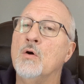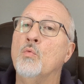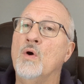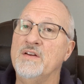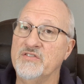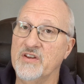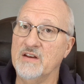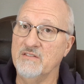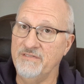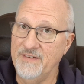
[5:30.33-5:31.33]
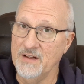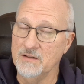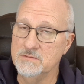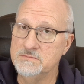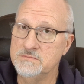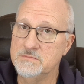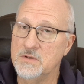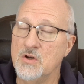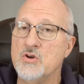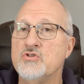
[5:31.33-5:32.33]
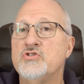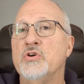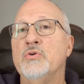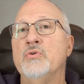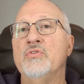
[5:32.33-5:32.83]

when Satan fell to